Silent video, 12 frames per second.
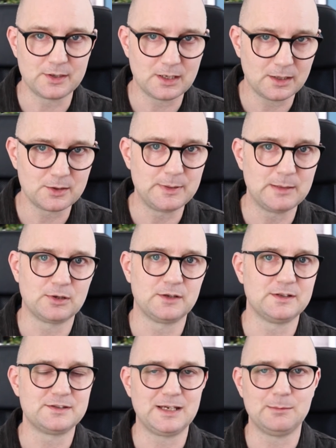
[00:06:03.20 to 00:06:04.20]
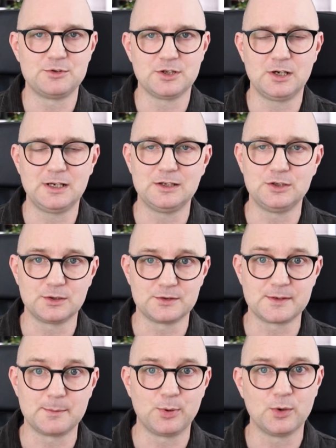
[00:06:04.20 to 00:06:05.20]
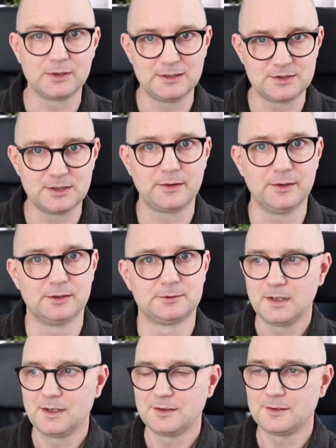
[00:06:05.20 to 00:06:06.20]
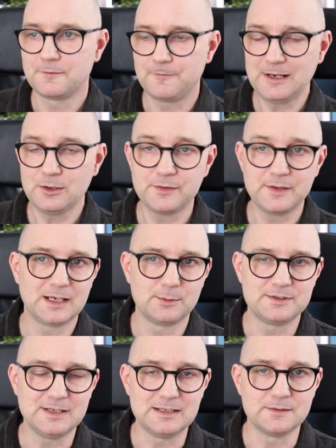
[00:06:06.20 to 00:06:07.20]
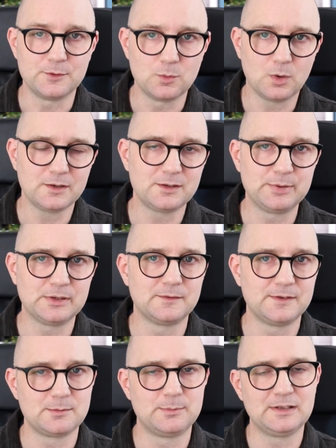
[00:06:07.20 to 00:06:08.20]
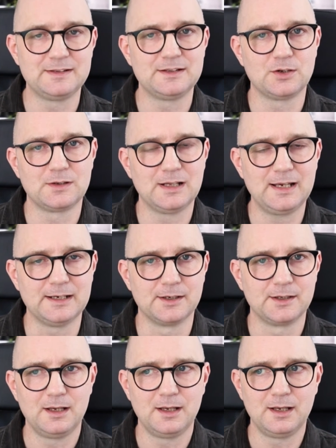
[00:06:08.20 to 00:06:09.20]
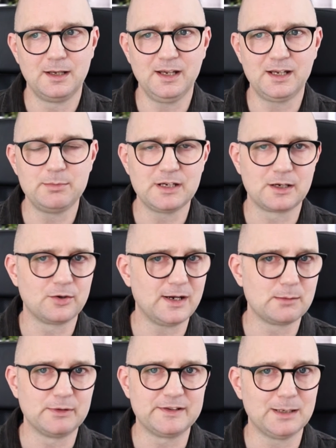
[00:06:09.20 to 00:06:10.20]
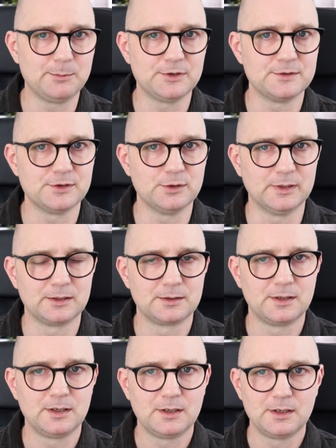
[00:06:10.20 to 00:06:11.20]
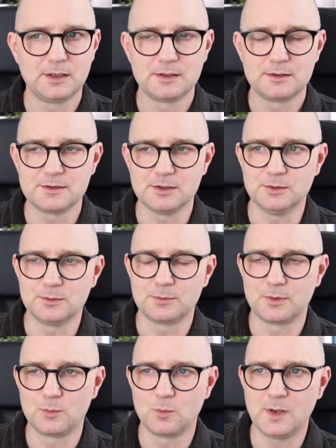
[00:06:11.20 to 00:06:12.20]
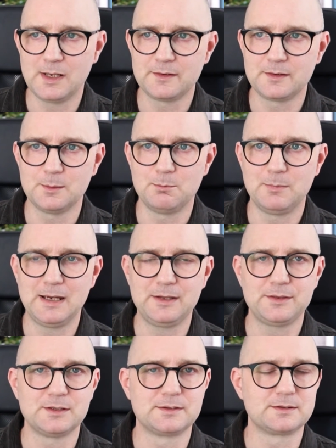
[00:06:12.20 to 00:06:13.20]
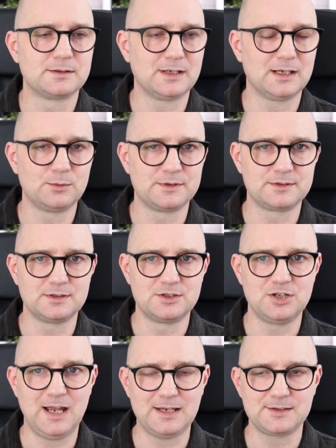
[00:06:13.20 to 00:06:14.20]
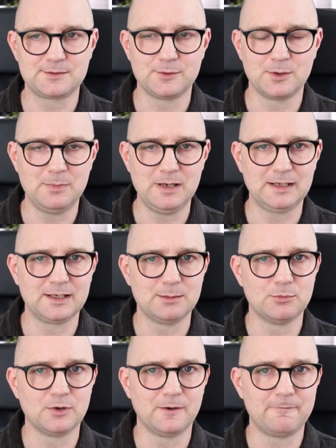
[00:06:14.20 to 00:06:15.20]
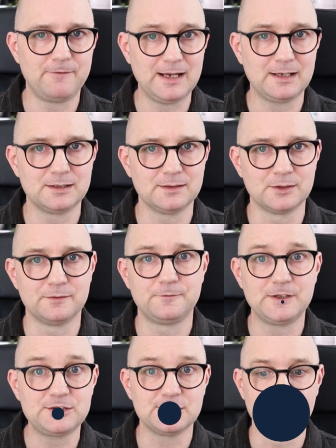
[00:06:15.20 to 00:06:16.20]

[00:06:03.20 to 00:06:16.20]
other people on the same journey and you can support each other. The final thing I would say is if you want to build visibility online, it can be incredibly time consuming. So one of the methods that I would suggest for making it more effective and efficient